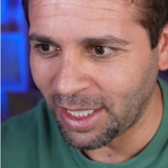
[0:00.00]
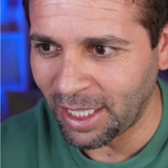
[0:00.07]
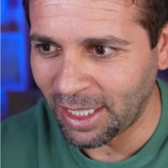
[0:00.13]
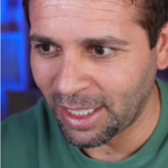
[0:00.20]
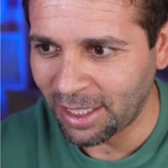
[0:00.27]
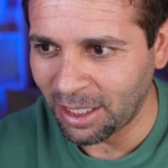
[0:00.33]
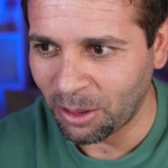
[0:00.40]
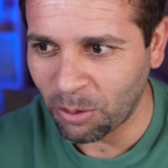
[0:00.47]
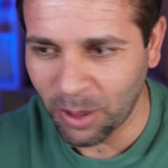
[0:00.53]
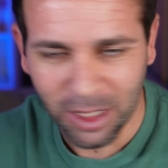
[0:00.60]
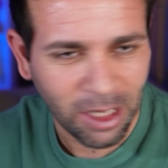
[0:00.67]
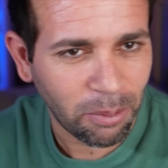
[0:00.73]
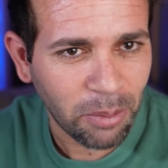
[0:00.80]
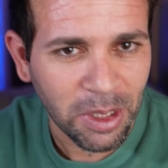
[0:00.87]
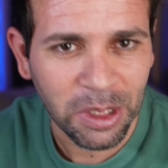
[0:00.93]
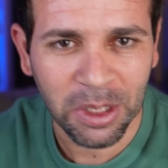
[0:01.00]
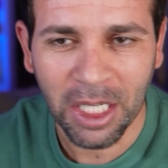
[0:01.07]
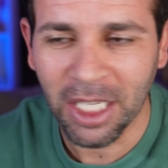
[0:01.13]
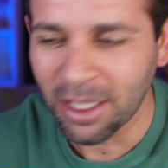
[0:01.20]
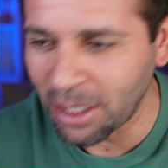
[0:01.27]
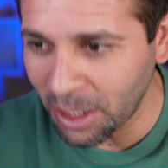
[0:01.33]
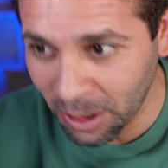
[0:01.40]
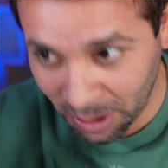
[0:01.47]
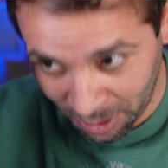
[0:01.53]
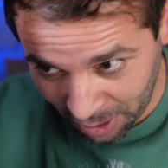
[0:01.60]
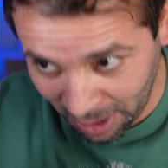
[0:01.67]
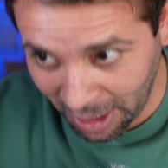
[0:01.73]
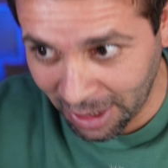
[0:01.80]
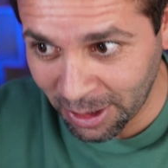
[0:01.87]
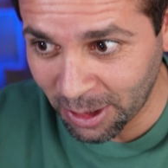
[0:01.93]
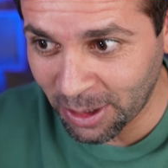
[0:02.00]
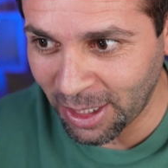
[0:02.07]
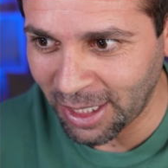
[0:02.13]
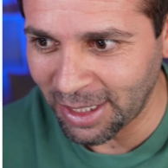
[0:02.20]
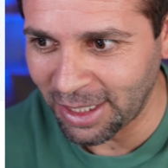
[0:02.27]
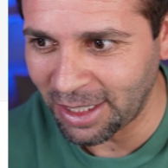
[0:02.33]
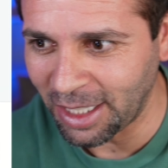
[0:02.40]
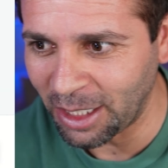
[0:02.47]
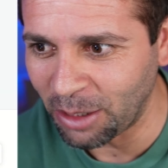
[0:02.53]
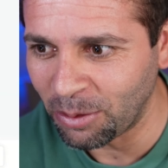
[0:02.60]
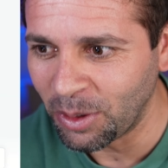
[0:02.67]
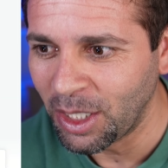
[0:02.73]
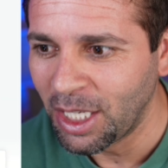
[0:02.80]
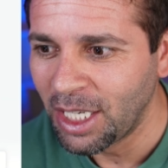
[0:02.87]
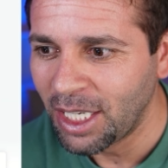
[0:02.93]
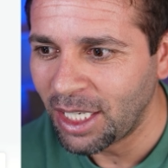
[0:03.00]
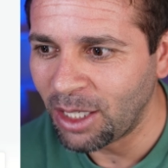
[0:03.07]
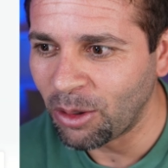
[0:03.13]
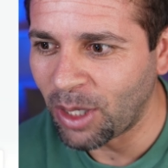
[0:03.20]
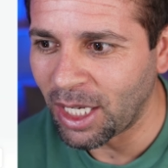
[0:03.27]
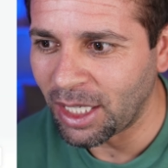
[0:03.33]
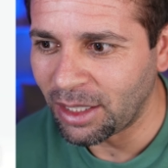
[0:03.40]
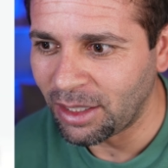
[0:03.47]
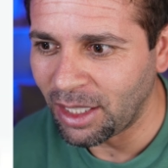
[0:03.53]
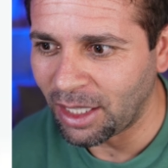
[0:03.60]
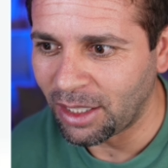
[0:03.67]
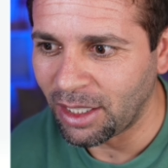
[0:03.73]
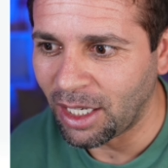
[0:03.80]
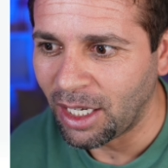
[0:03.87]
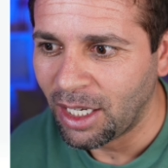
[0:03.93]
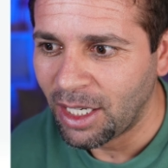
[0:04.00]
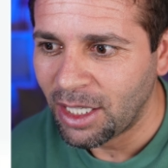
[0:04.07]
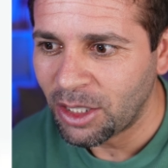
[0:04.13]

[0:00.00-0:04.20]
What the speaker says: like with some mistake, it still understand it, kind of look at it like, yeah,